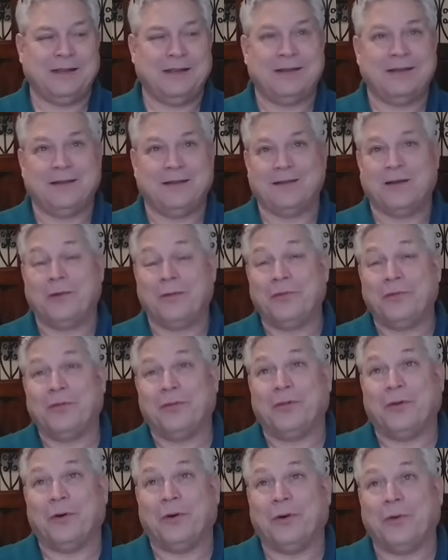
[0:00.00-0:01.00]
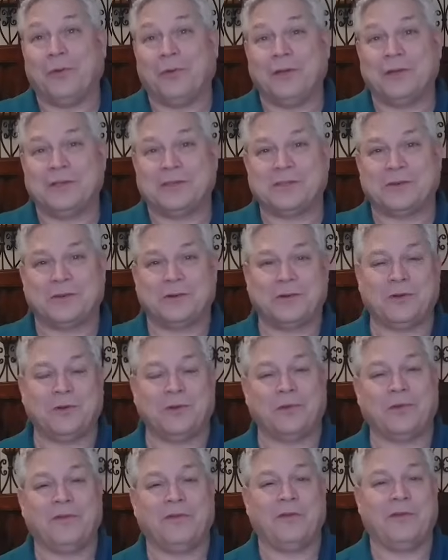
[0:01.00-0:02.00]
you know, going through the whole
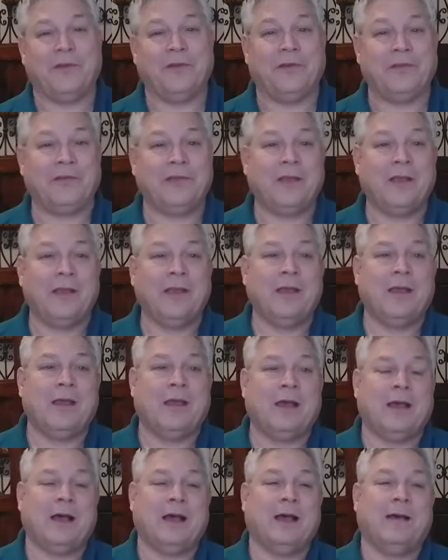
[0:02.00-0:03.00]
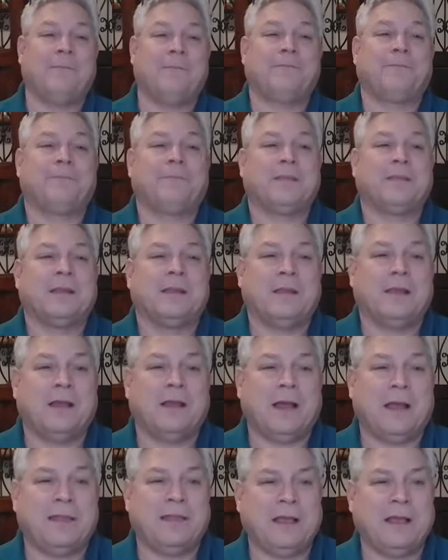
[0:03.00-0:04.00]
historical reviews, um,
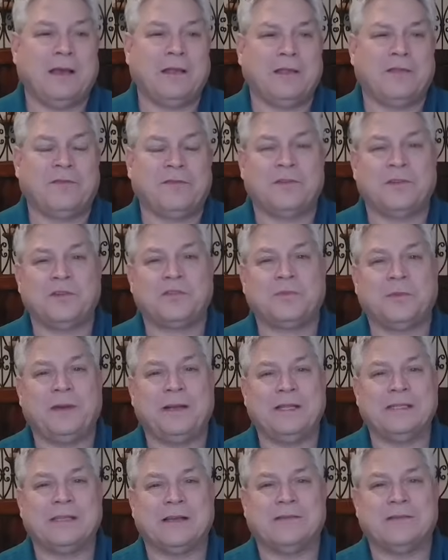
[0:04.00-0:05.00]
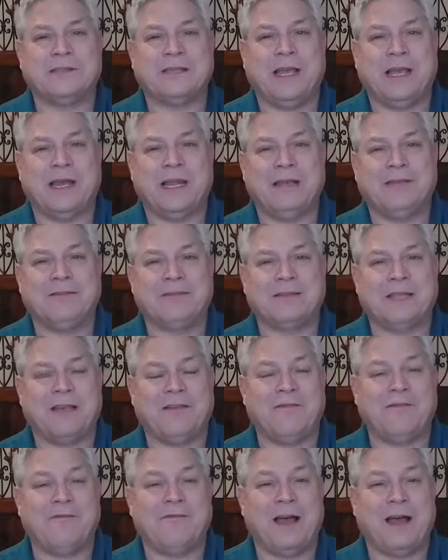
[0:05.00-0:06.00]
I think on the first readings I was getting it was
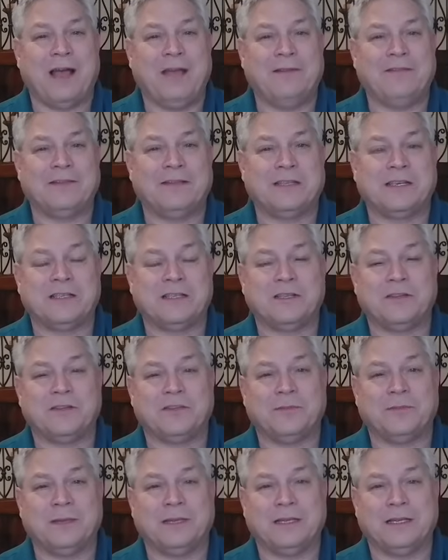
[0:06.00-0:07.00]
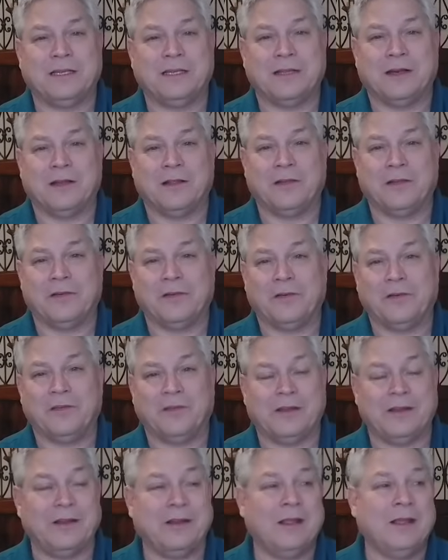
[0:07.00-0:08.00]
like five to six hundred million dollars,
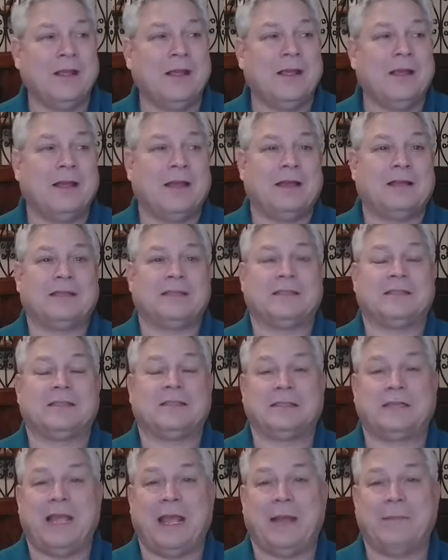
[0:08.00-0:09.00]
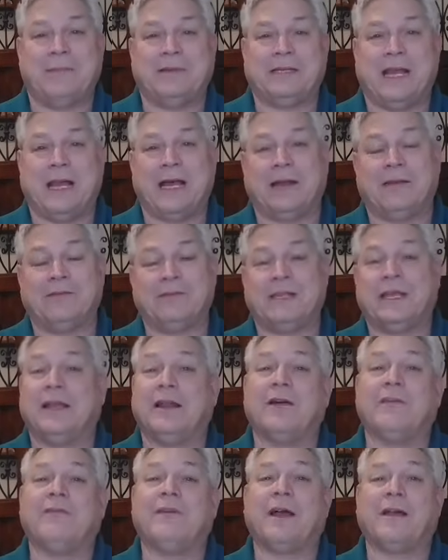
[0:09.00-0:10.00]
and just to tamp it down, I was saying
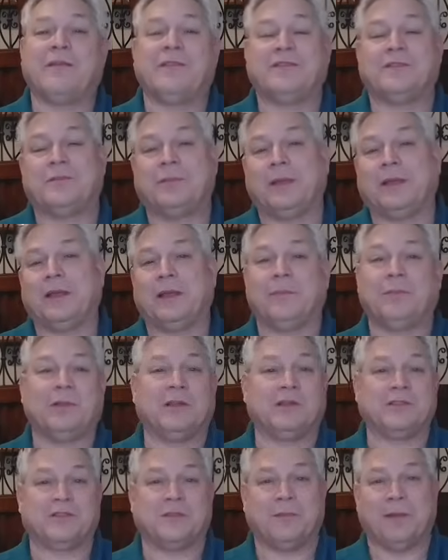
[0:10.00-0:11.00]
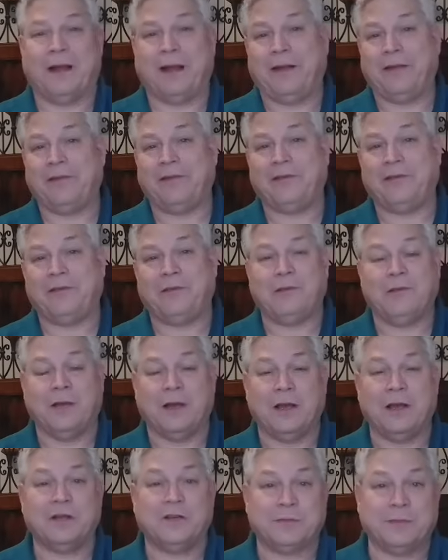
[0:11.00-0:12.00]
you know five hundred million plus or minus
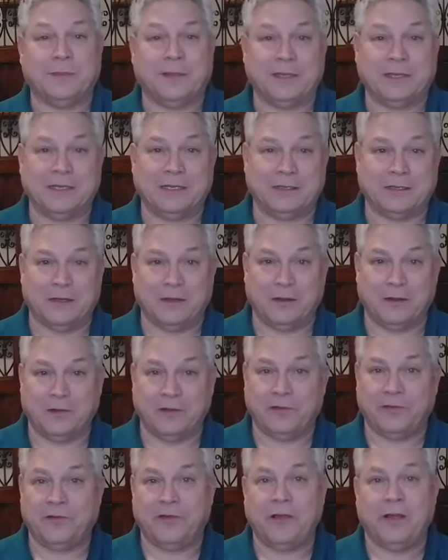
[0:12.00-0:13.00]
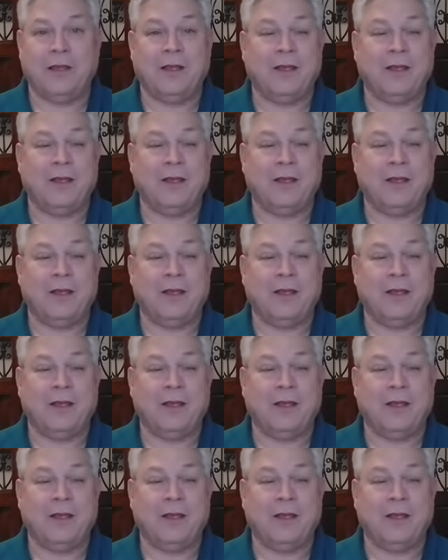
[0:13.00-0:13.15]
hundred million dollars,